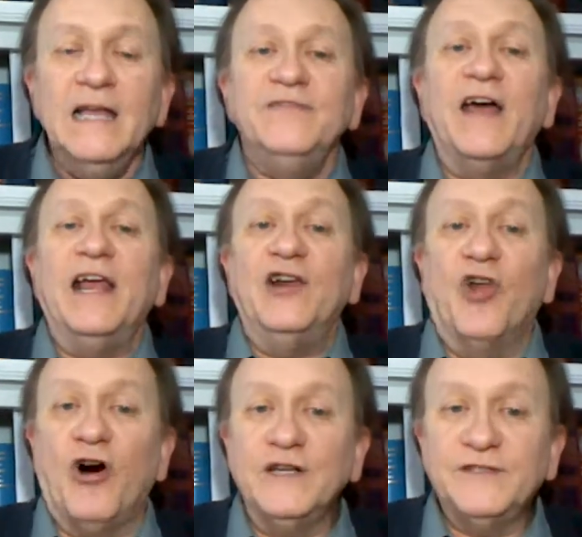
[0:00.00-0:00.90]
than a
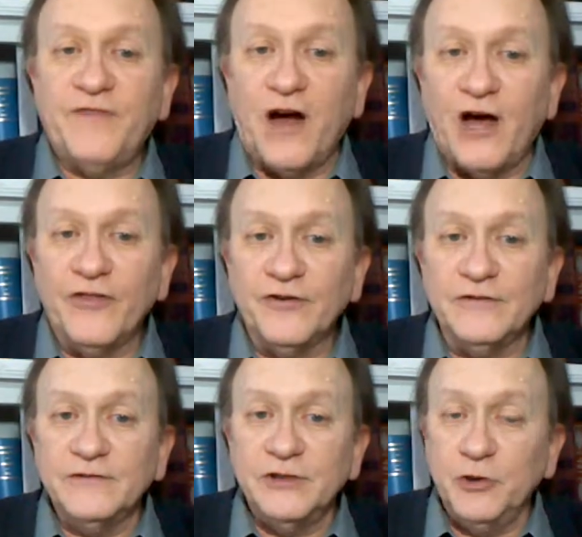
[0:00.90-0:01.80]
lost
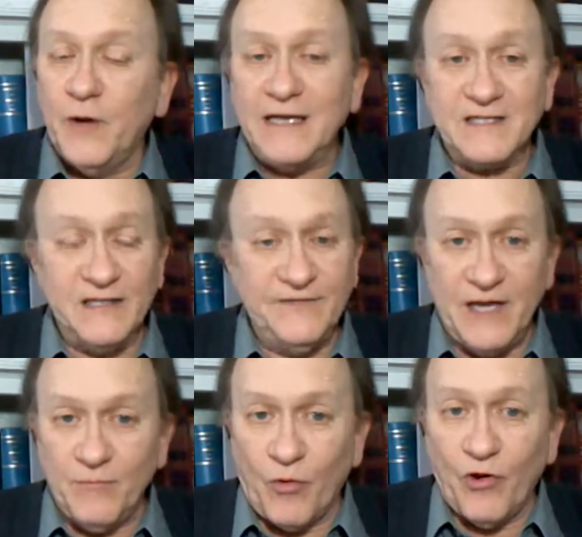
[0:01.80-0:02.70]
father who has lived
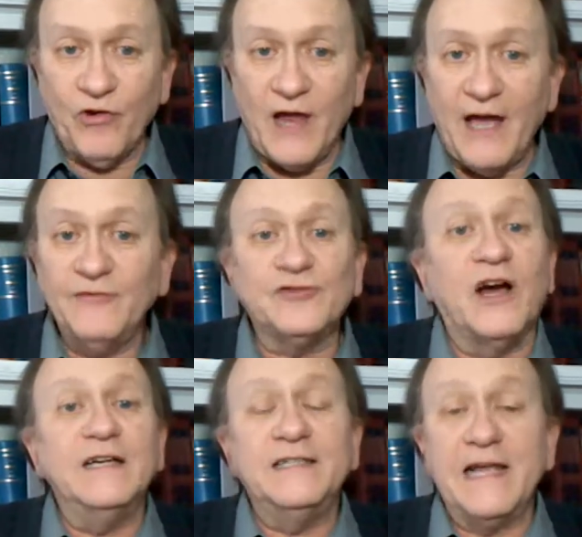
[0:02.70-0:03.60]
a moral life,
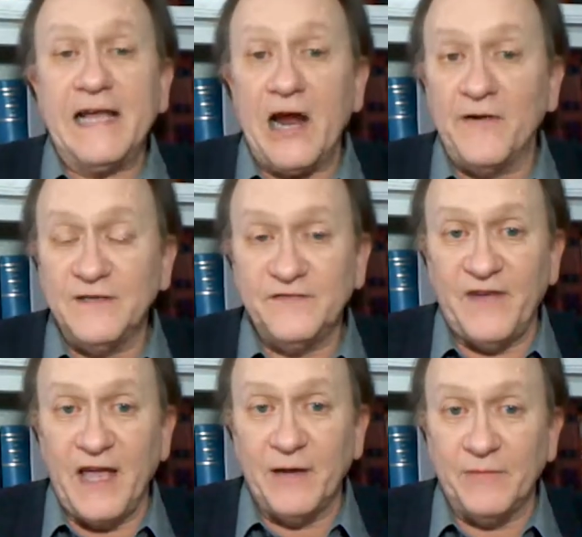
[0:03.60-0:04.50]
tried to take care of his
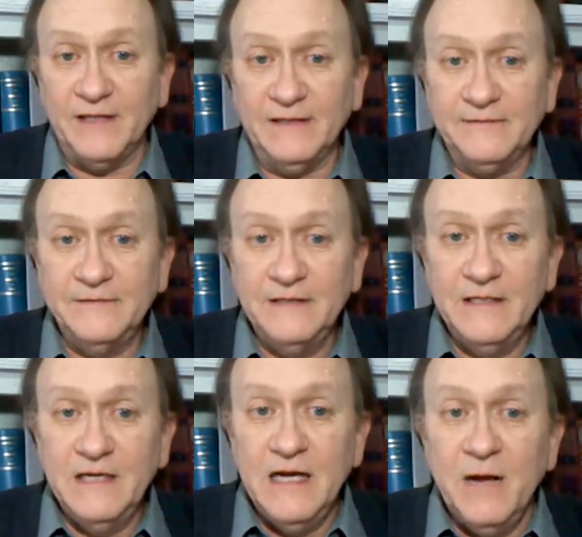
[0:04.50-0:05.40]
family,
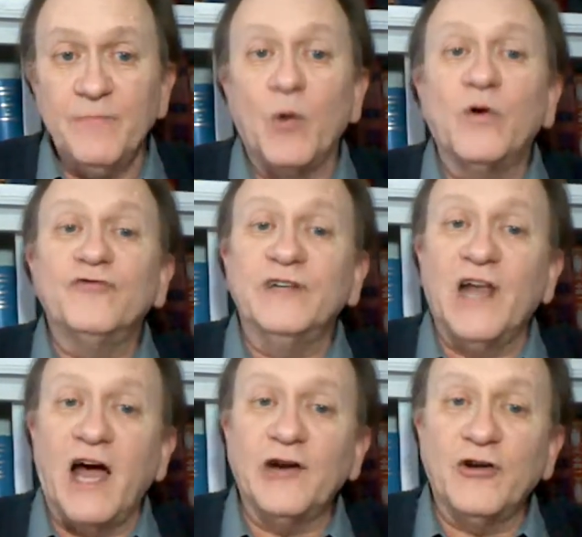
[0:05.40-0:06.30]
but
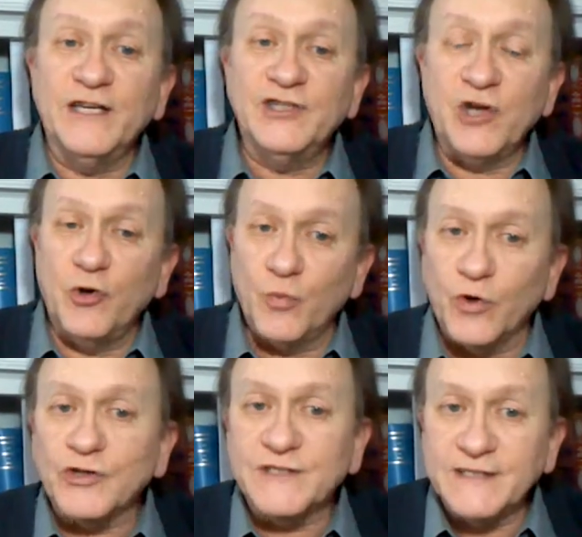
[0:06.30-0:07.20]
relied on his own
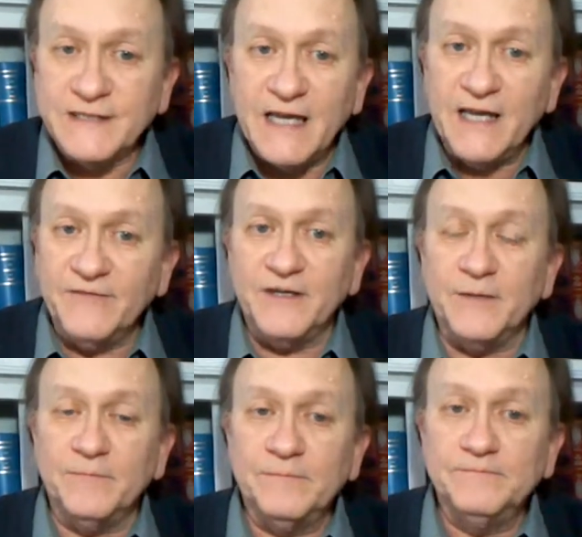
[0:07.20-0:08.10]
works to save
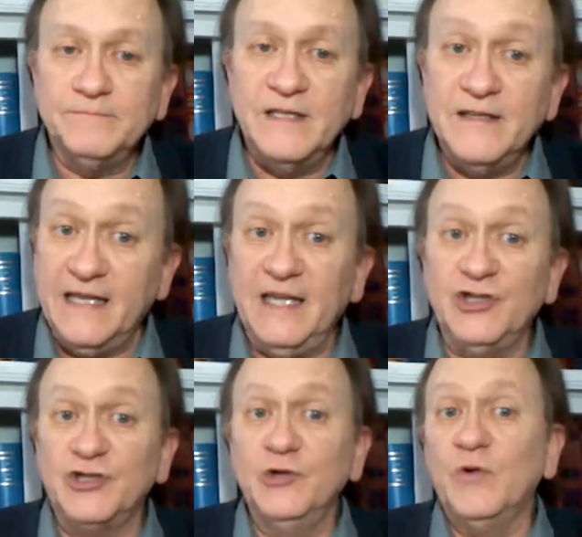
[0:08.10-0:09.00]
him. He
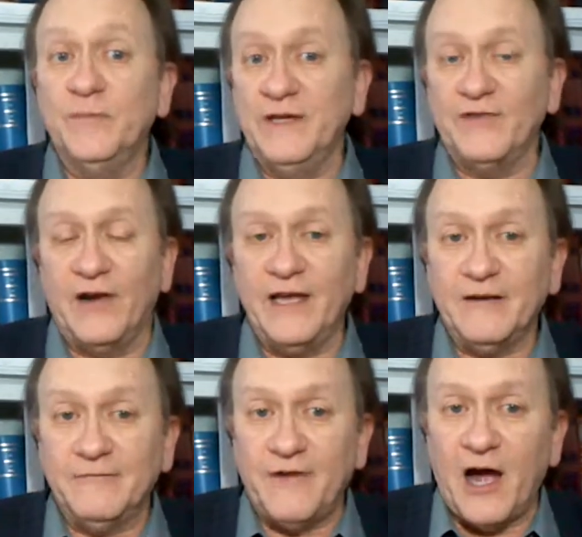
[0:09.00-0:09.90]
too will be in the
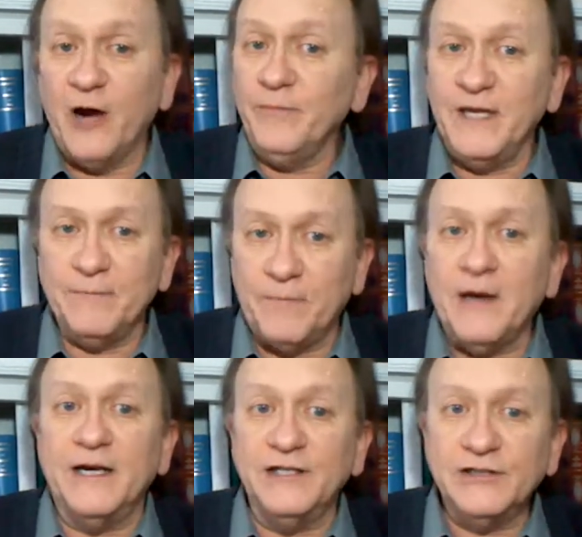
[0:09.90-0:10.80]
lake of fire being
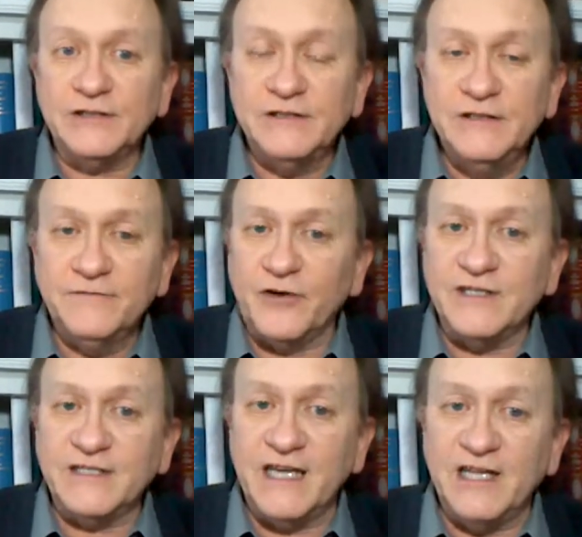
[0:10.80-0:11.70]
punished for
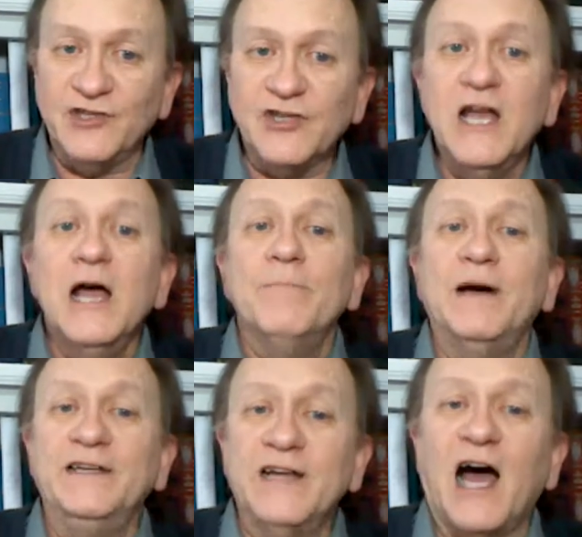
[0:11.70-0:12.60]
his sins,
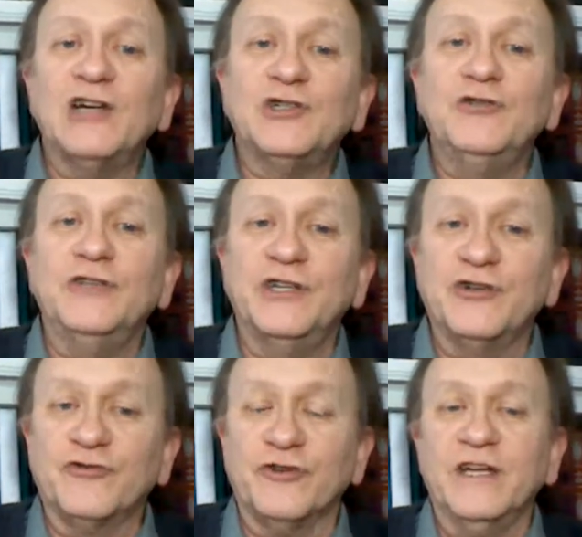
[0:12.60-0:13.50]
but not to the
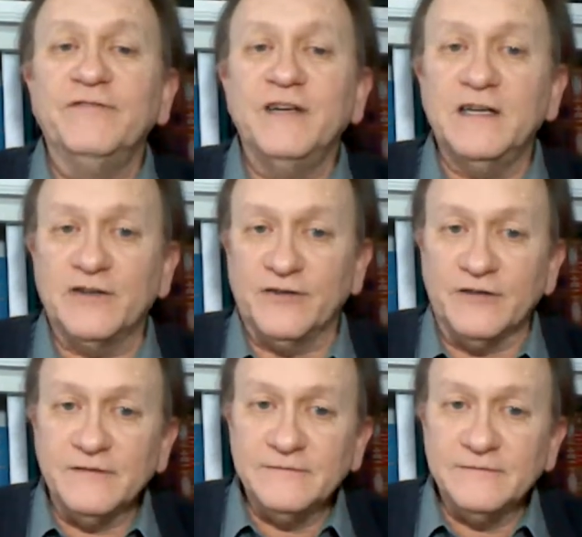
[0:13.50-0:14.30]
degree of Hitler.